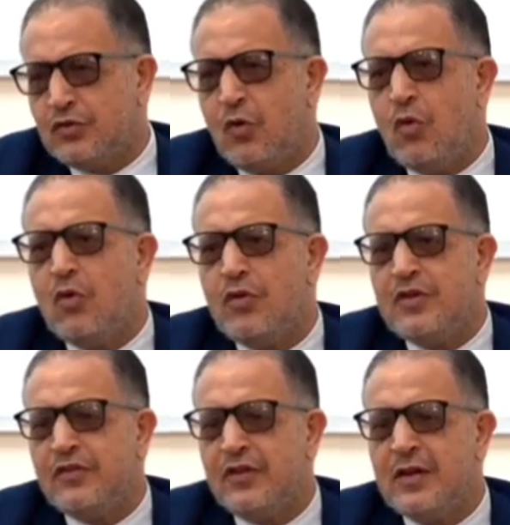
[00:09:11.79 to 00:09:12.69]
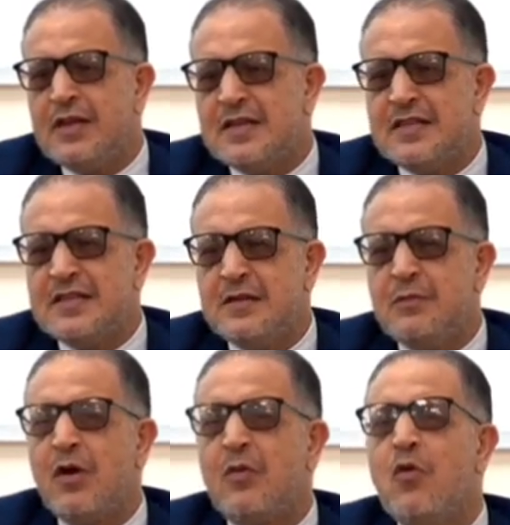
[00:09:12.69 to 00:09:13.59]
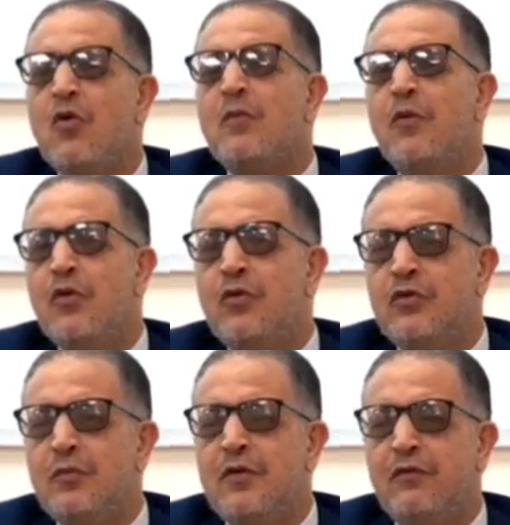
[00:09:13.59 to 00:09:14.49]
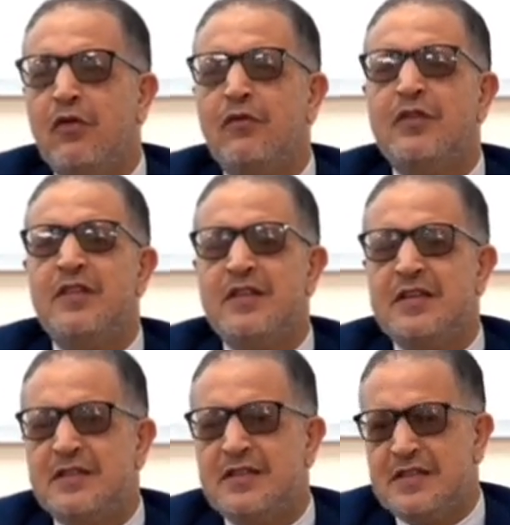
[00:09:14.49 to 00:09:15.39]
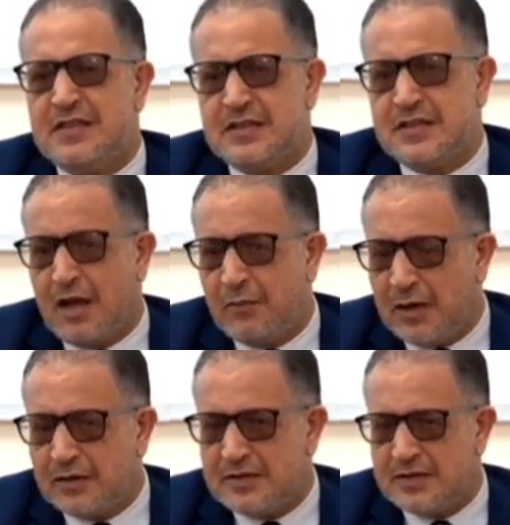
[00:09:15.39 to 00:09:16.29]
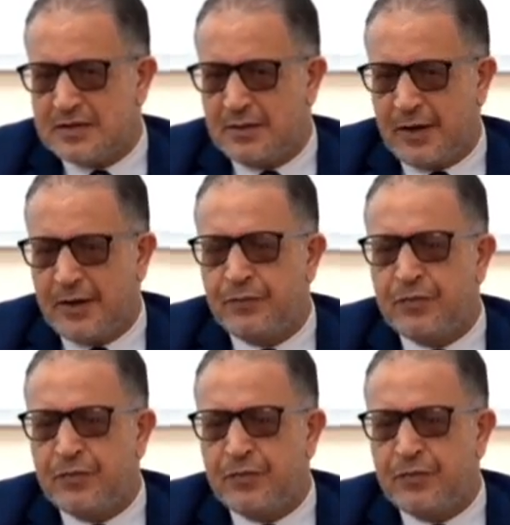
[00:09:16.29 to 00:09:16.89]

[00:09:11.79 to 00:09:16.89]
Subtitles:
So all these systems are more prone to be involved in these diseases. They are multi-systemic.